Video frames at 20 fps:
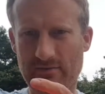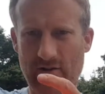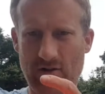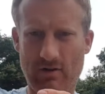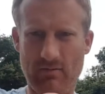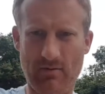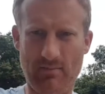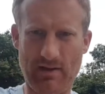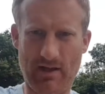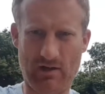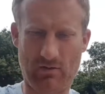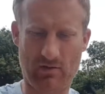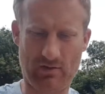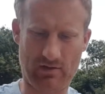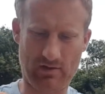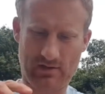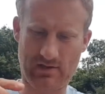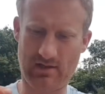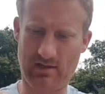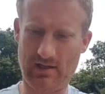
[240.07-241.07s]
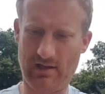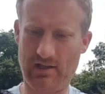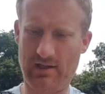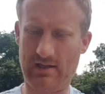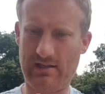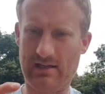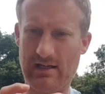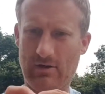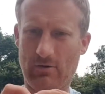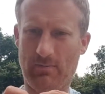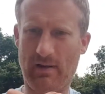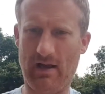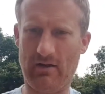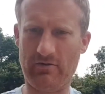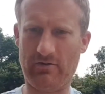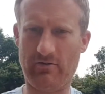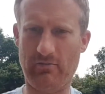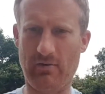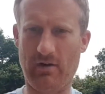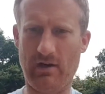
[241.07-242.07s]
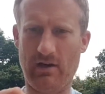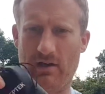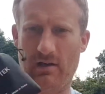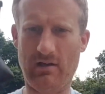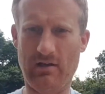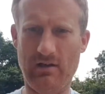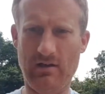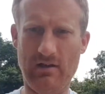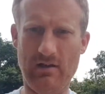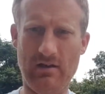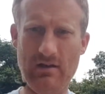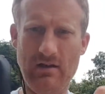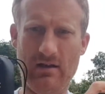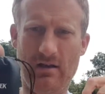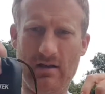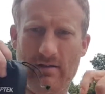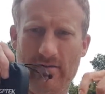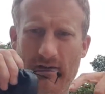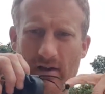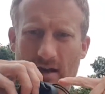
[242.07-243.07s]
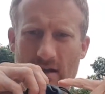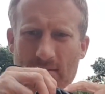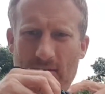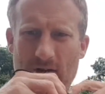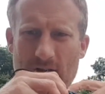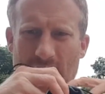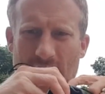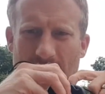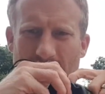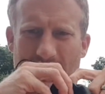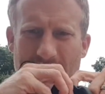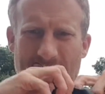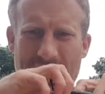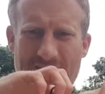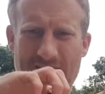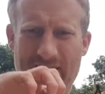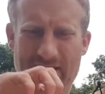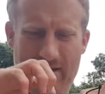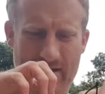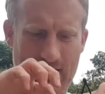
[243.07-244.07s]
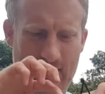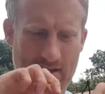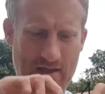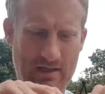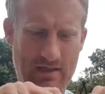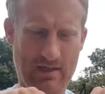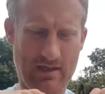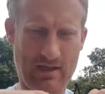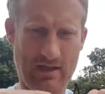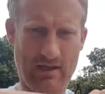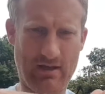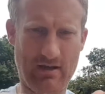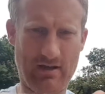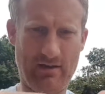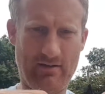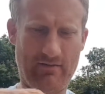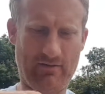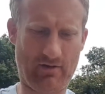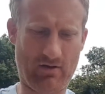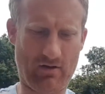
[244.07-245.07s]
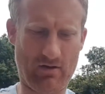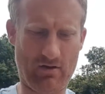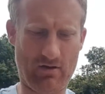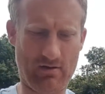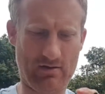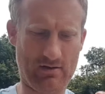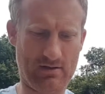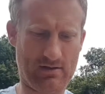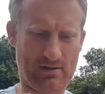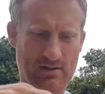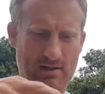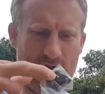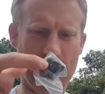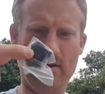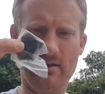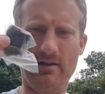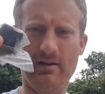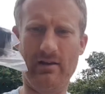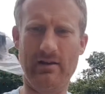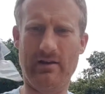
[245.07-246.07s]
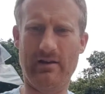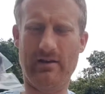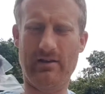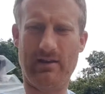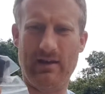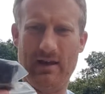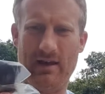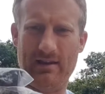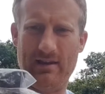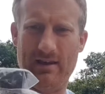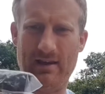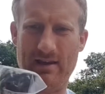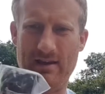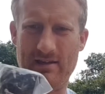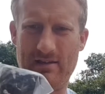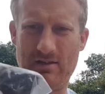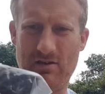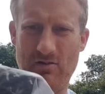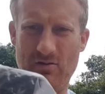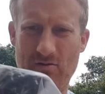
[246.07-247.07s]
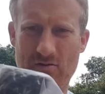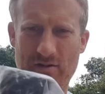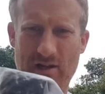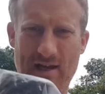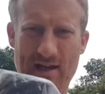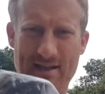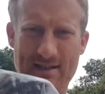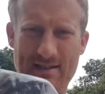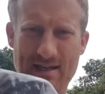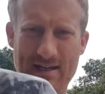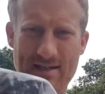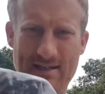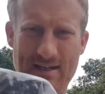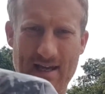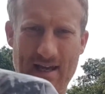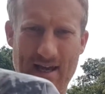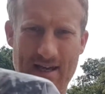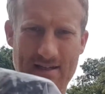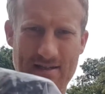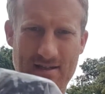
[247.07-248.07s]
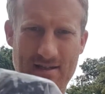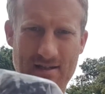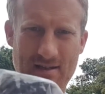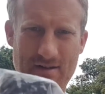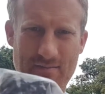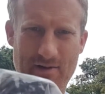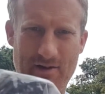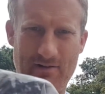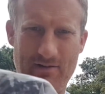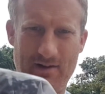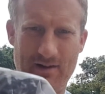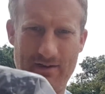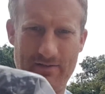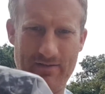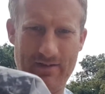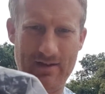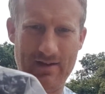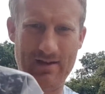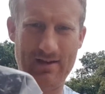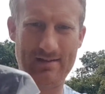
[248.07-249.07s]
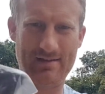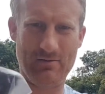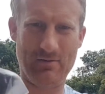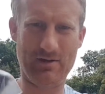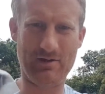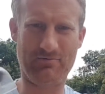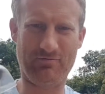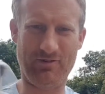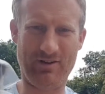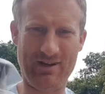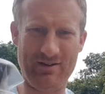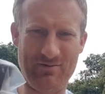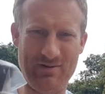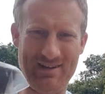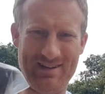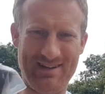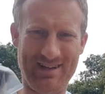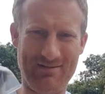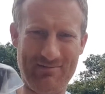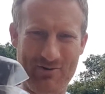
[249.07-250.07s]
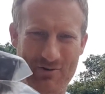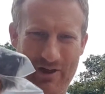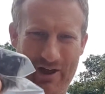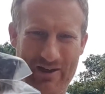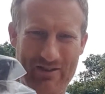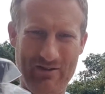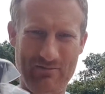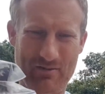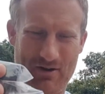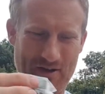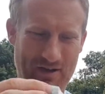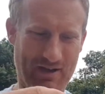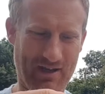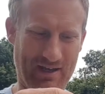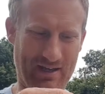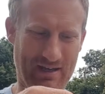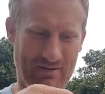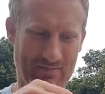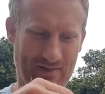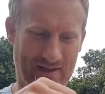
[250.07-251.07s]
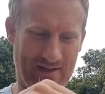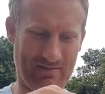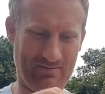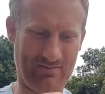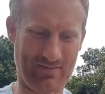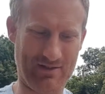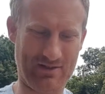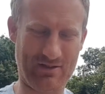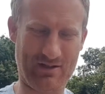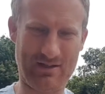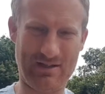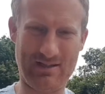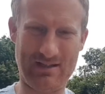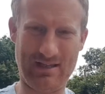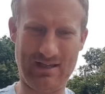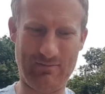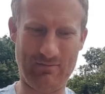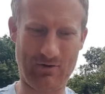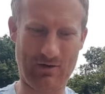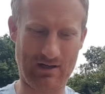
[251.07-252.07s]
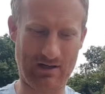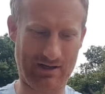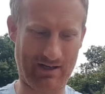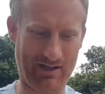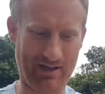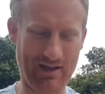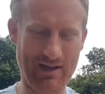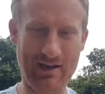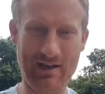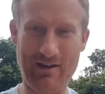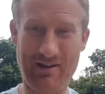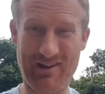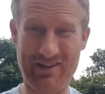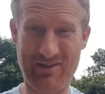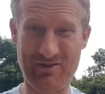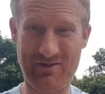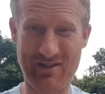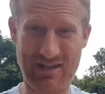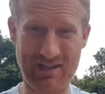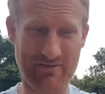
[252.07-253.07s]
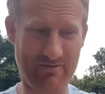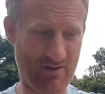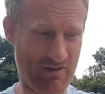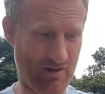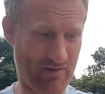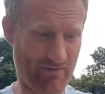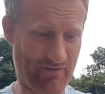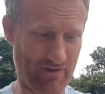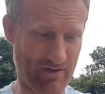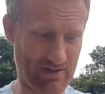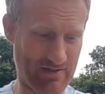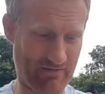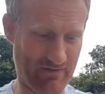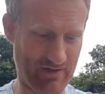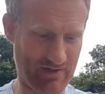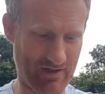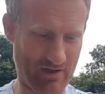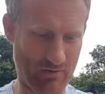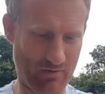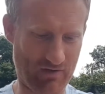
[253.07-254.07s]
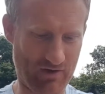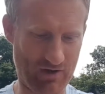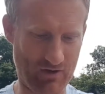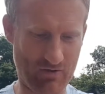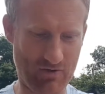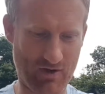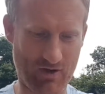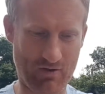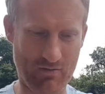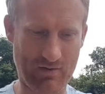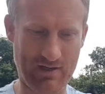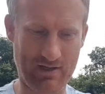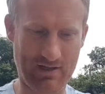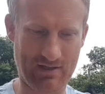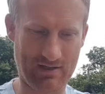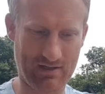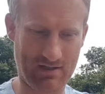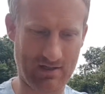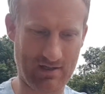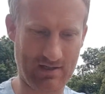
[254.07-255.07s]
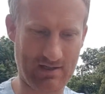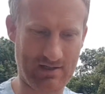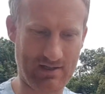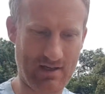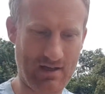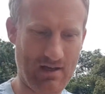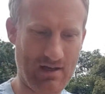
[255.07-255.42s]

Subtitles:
I got in my bag, wonders? So there's a little pouch for my lavalier mic, and in there I have got, that there is called a dead cat, apparently. So when it's really windy, you put that on the mic and it means you can hear more clearly. I used that in the very first video with Hugo when he does his